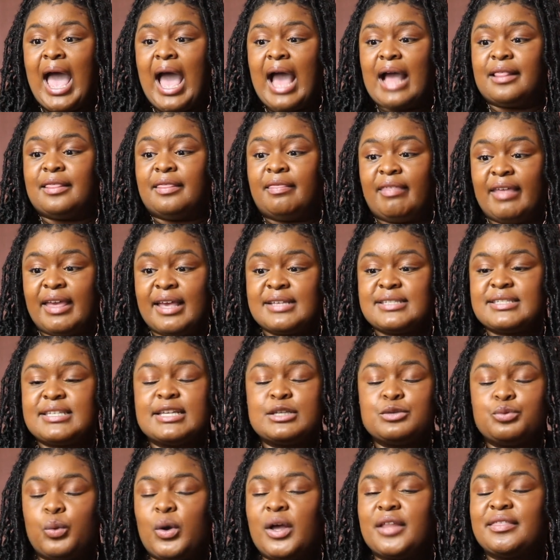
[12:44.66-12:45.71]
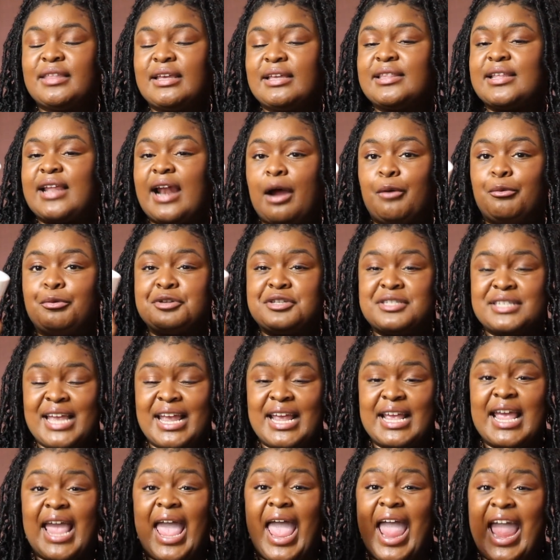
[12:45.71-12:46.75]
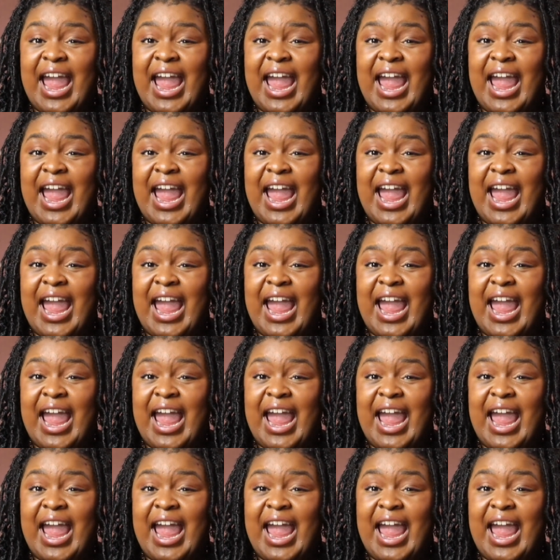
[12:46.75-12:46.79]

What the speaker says: this is one thing that I would say